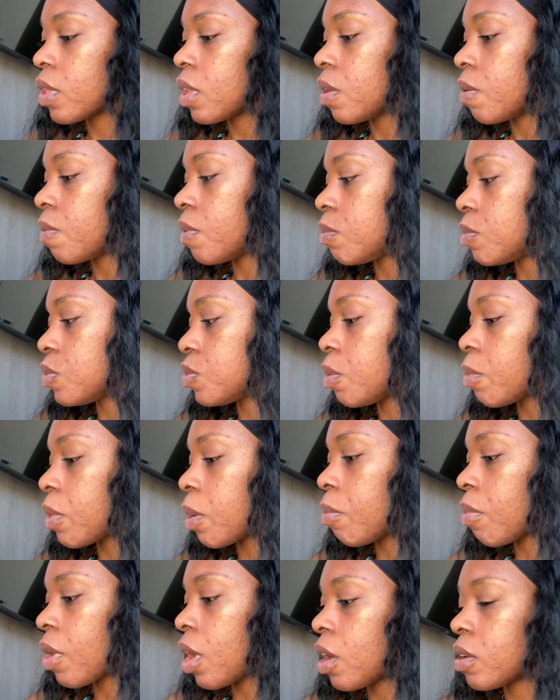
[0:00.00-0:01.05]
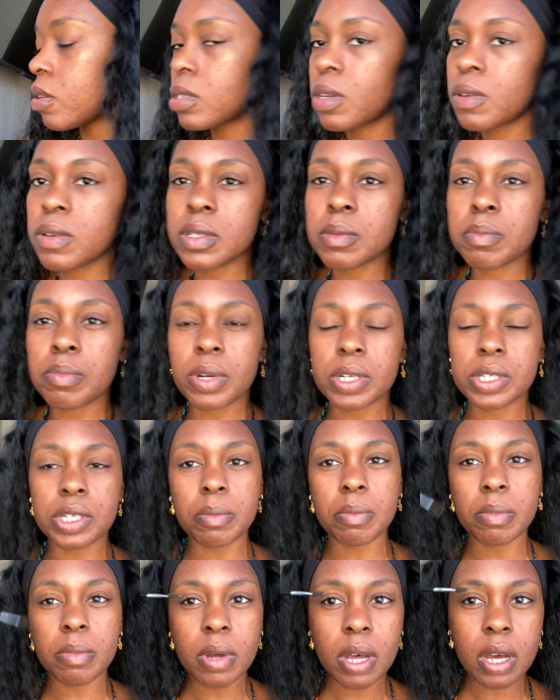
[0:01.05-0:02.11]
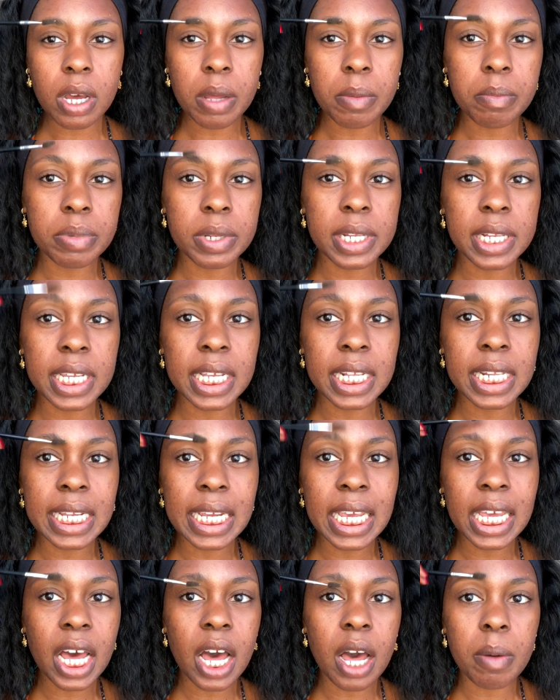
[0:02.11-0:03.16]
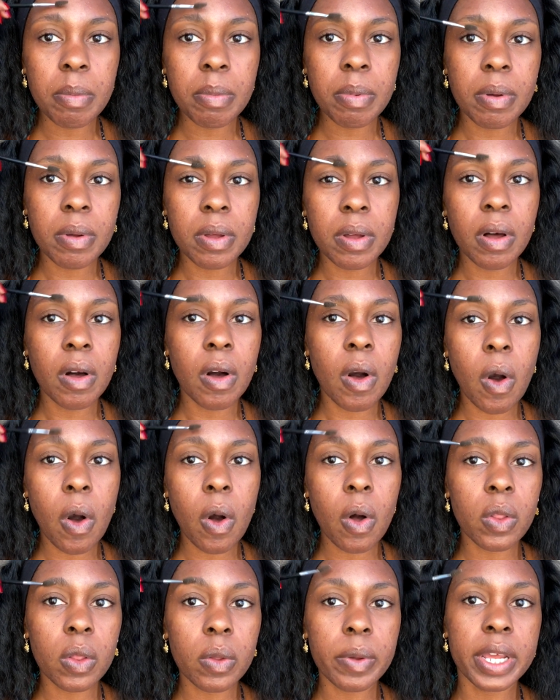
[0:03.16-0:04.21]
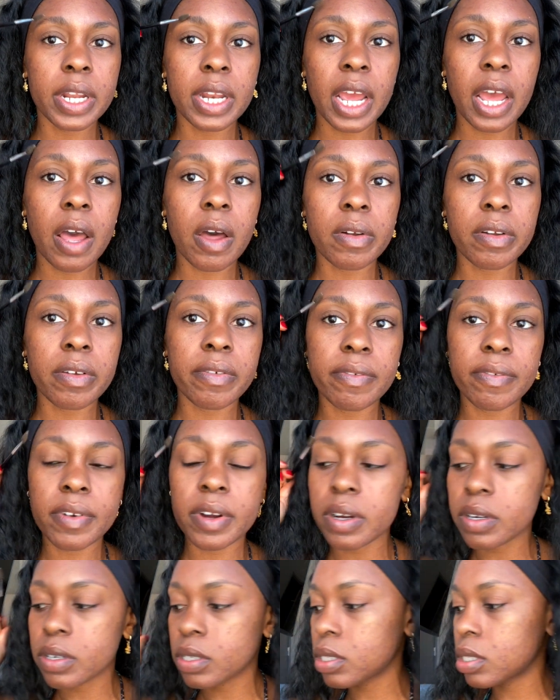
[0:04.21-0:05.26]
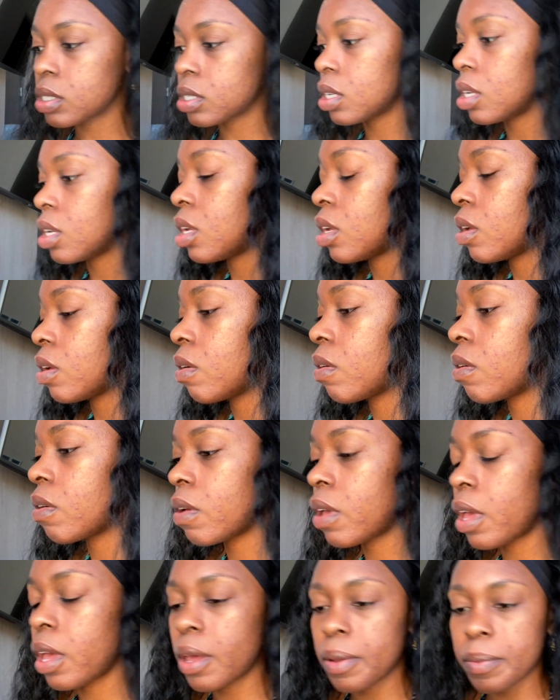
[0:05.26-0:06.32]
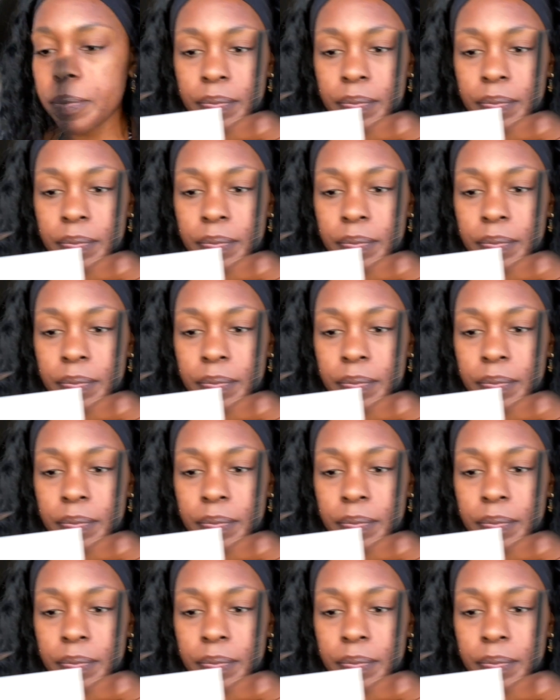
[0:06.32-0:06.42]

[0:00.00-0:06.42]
When I'm doing my brows, I always brush them completely up, all the way down first, okay?